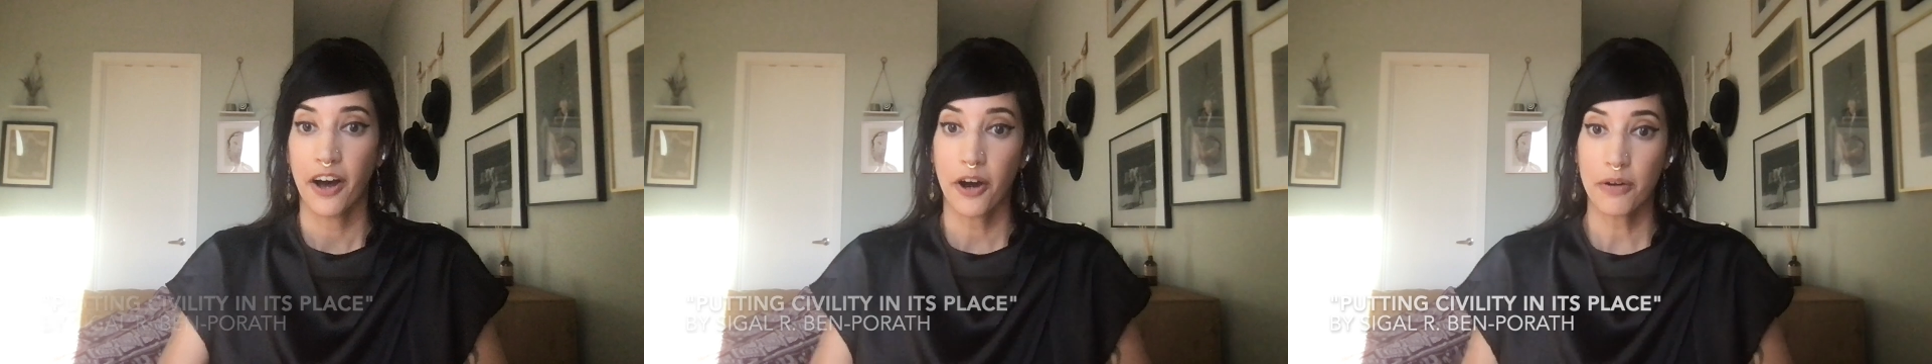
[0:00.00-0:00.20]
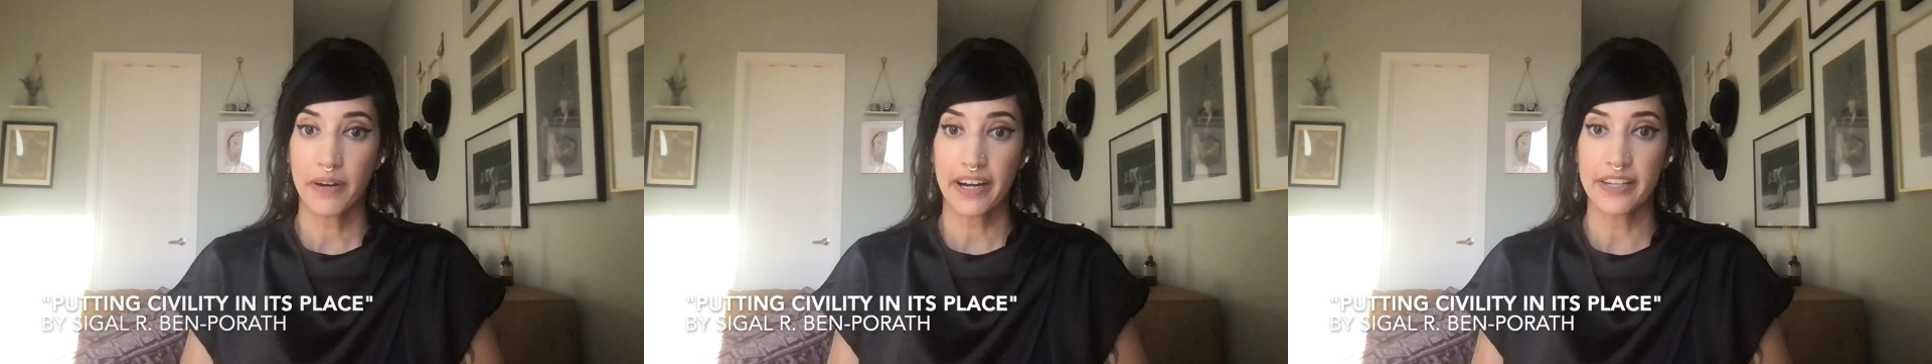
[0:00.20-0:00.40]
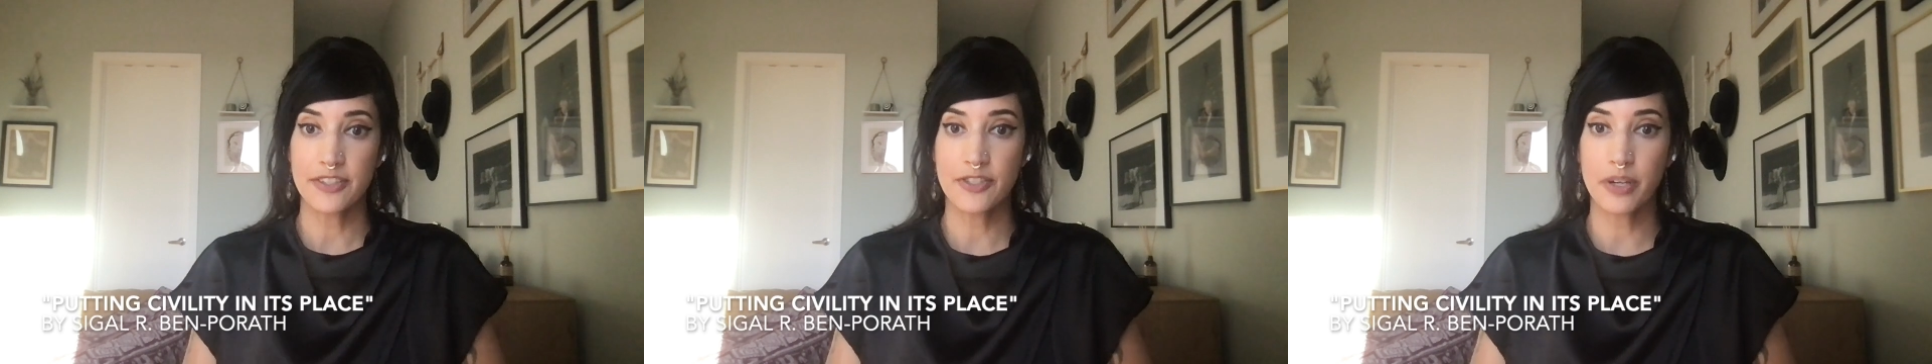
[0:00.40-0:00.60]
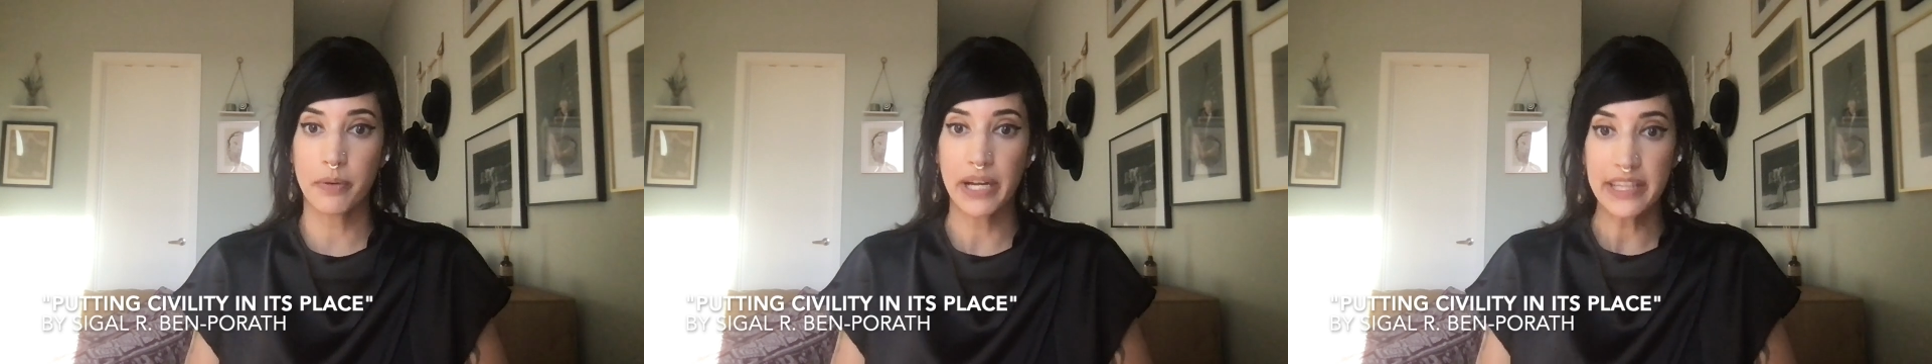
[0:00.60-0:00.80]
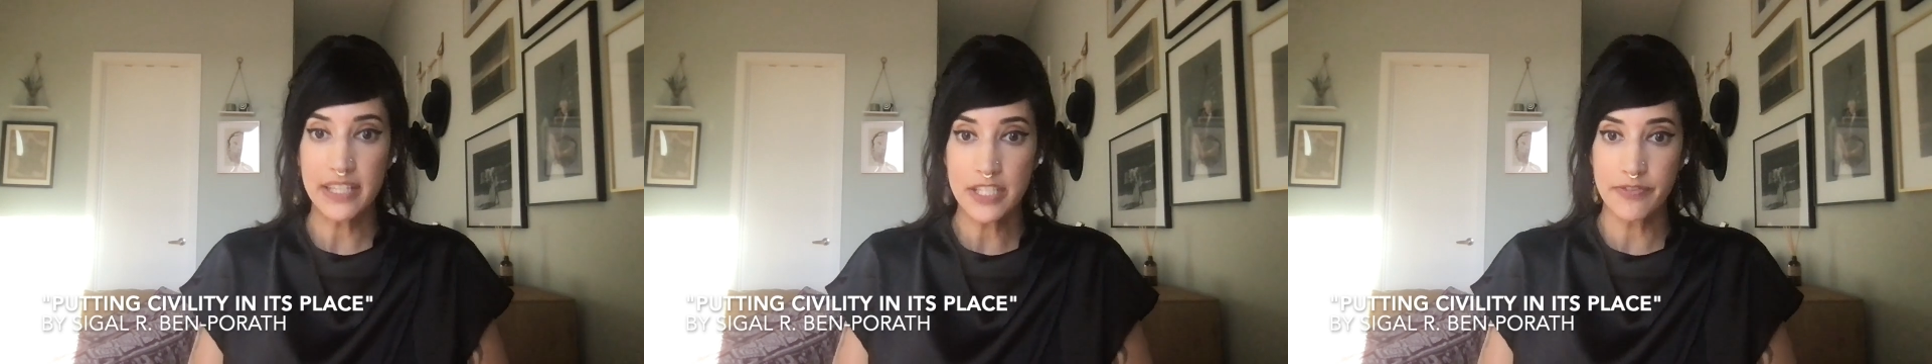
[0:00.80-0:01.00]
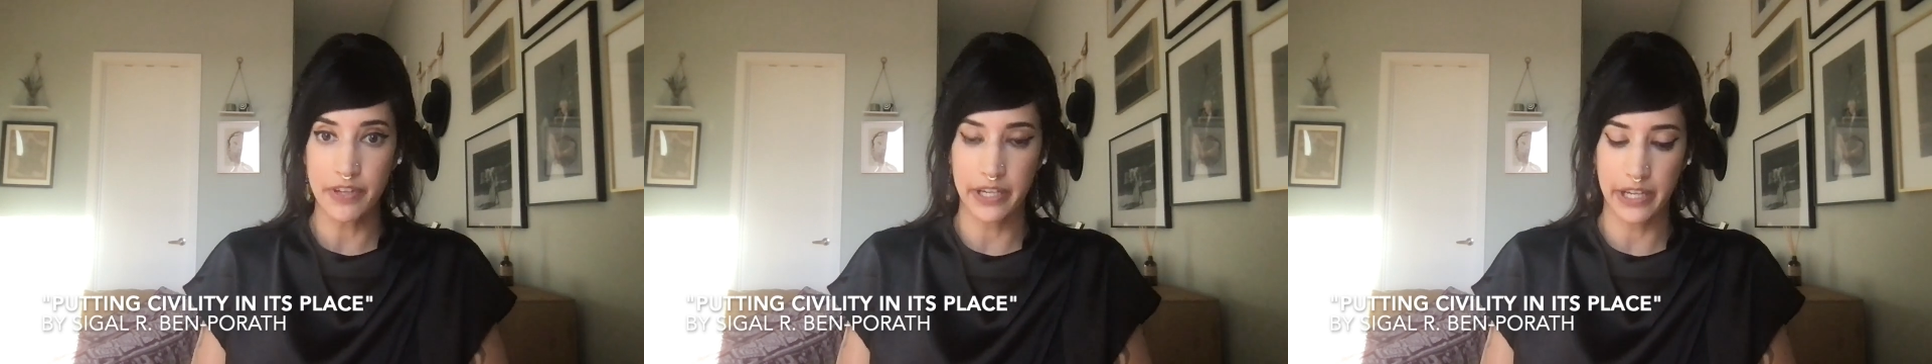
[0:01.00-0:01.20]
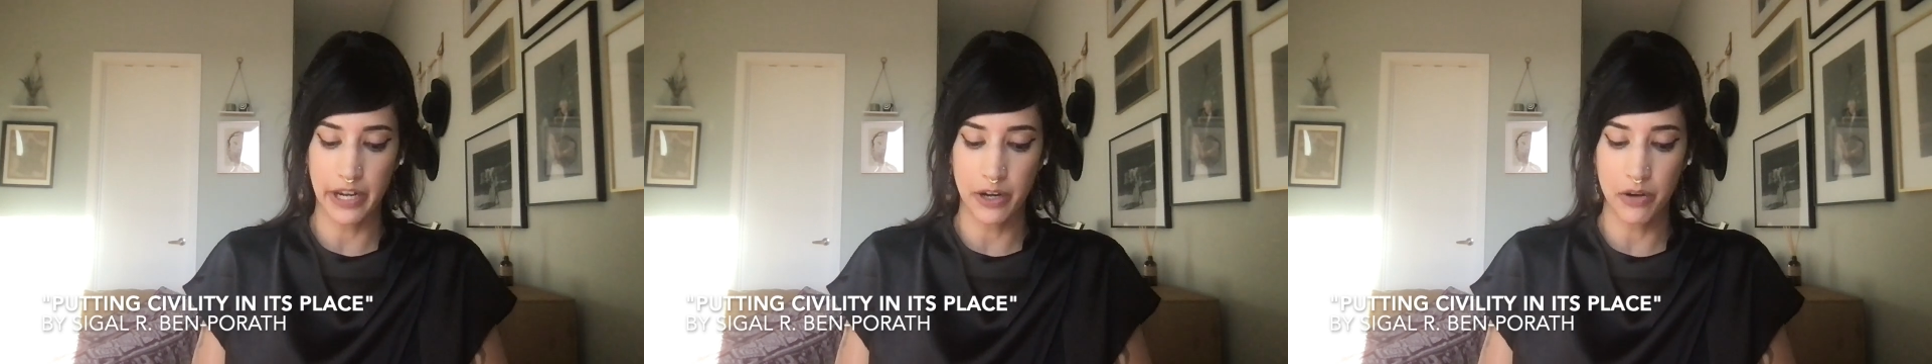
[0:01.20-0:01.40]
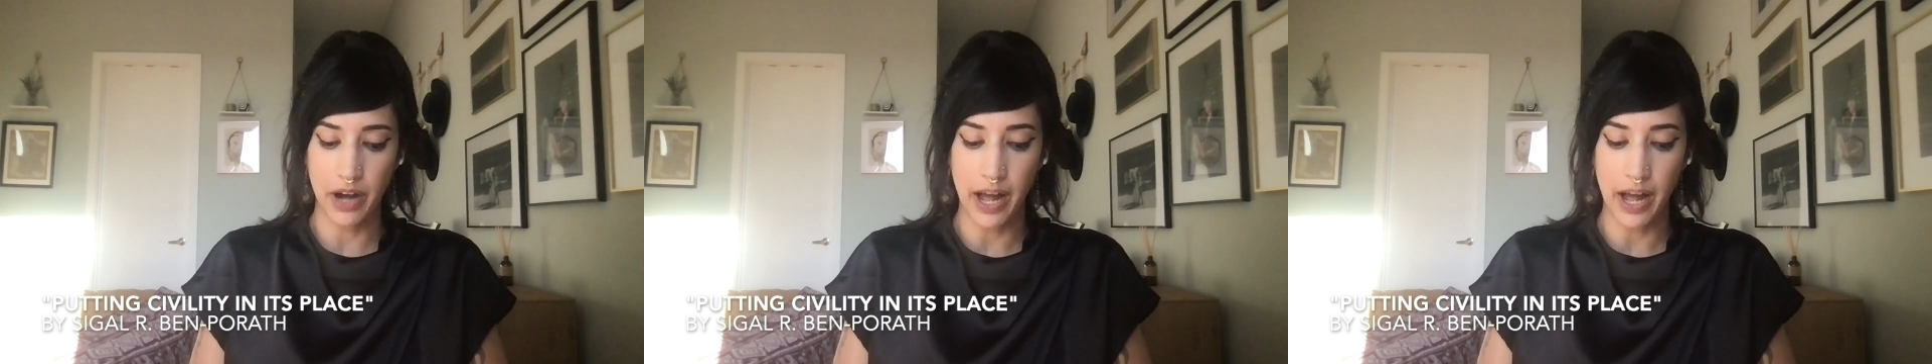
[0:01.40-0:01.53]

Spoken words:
All right, so in this video,